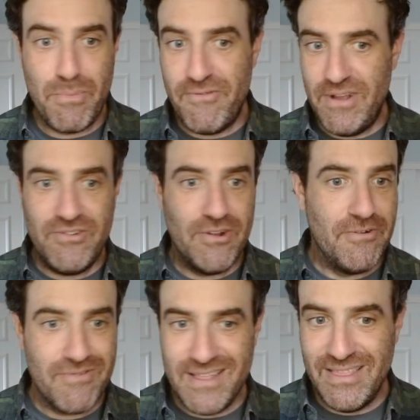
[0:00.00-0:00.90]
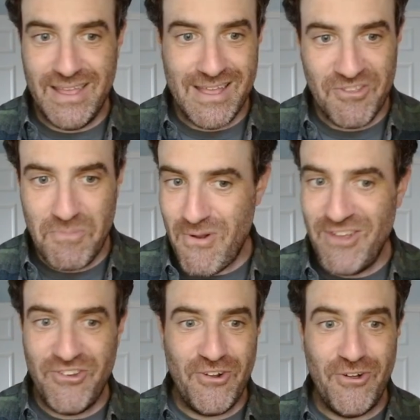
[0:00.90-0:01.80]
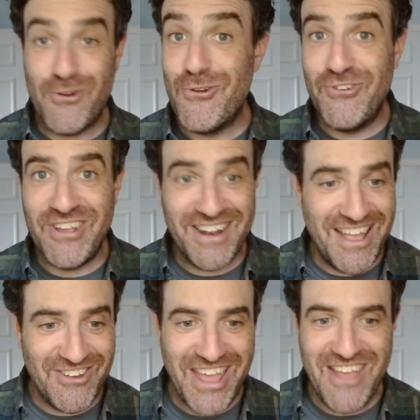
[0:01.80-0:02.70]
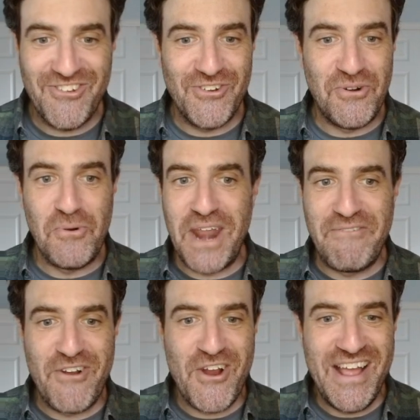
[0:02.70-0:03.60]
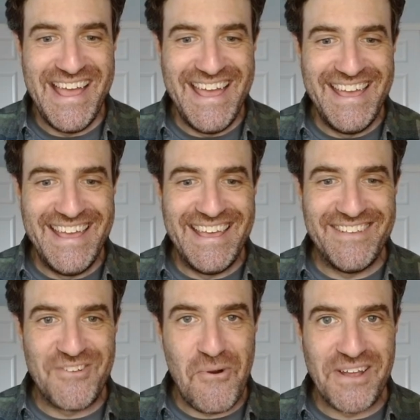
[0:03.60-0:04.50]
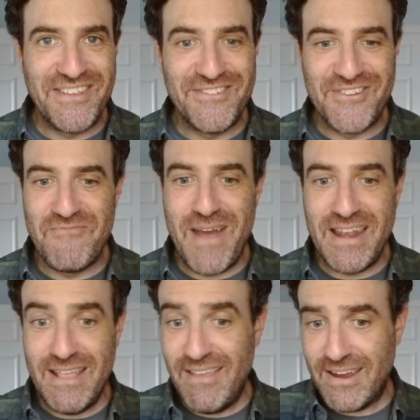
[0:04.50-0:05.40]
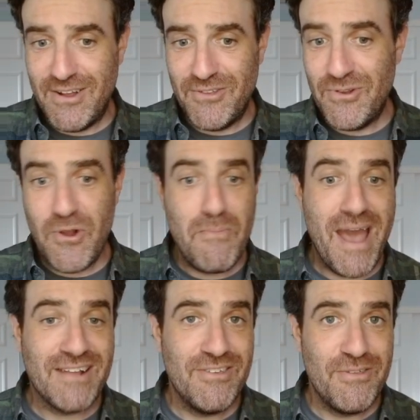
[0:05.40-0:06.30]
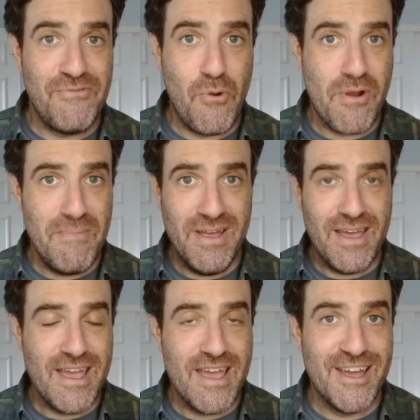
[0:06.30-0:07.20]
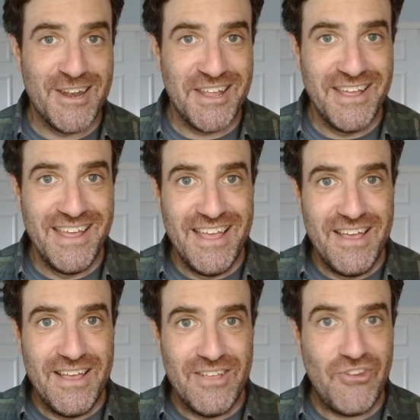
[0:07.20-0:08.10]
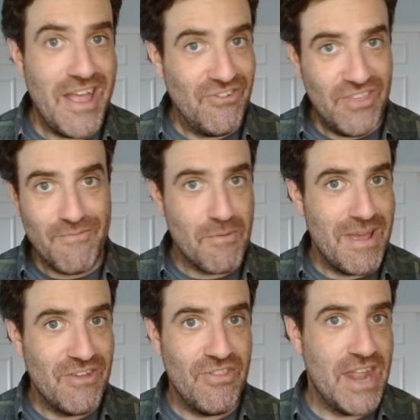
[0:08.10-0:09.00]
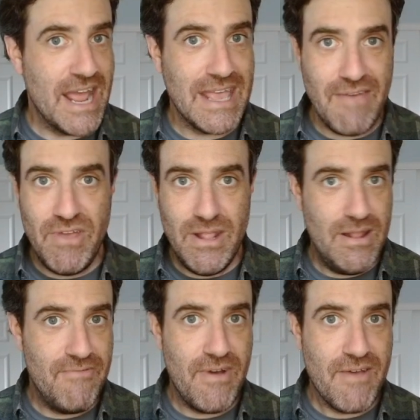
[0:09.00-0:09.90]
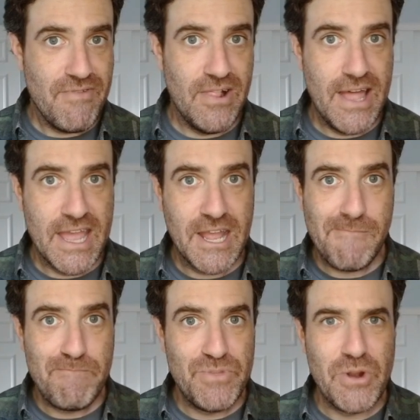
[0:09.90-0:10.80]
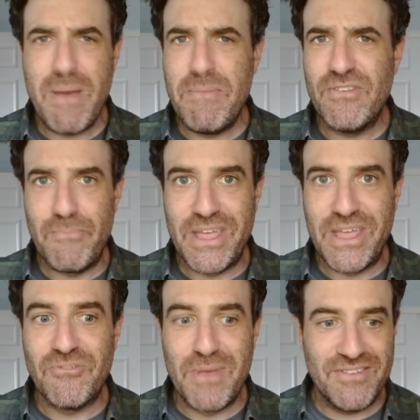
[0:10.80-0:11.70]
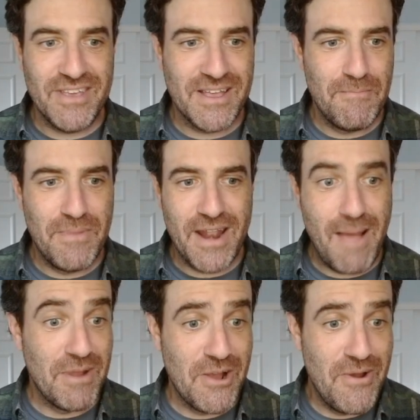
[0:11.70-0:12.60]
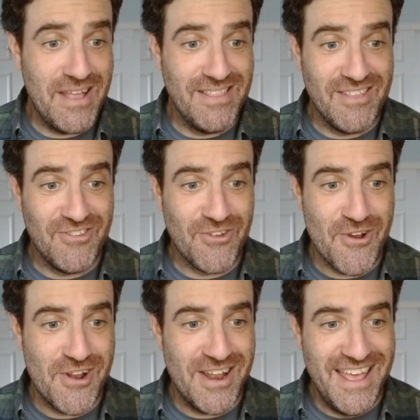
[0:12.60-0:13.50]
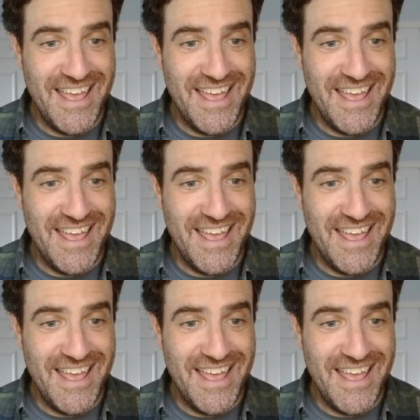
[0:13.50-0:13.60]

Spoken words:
professional, friendly, inspirational, urgent, educational, whatever is going to serve my needs. I can also go back to the form and change the information that I gave it if I feel like, maybe something is missing. But I'm going to go ahead and insert